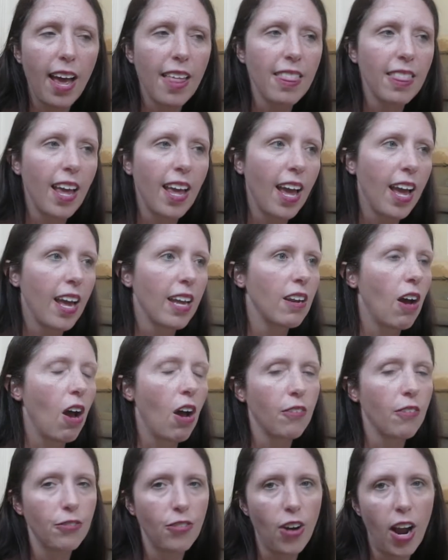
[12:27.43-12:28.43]
And then
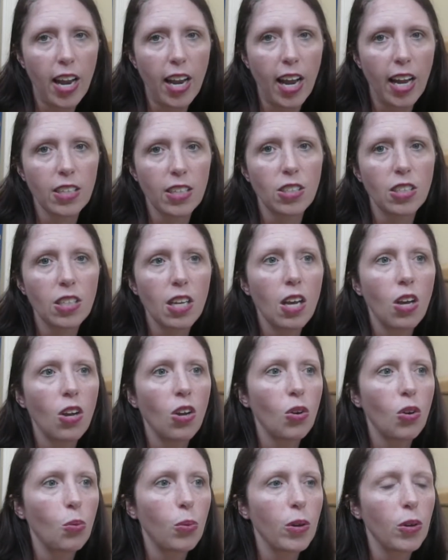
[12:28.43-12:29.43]
on Fridays,
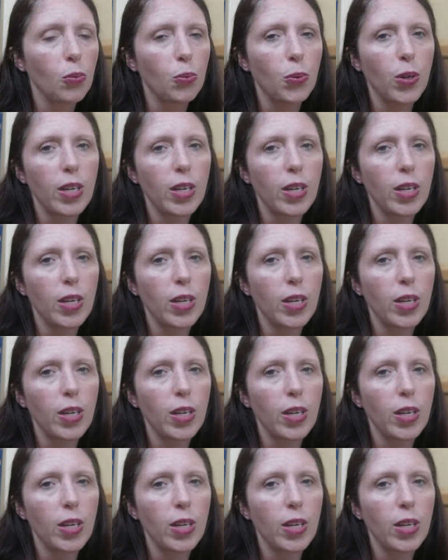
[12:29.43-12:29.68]
we'll